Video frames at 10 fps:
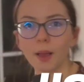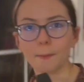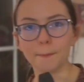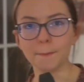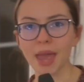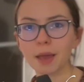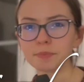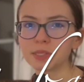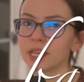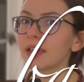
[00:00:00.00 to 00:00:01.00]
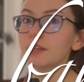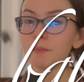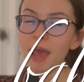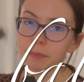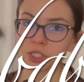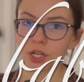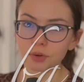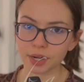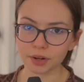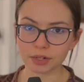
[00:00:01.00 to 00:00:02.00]
maps and map
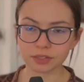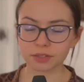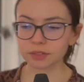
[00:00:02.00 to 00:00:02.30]
generators.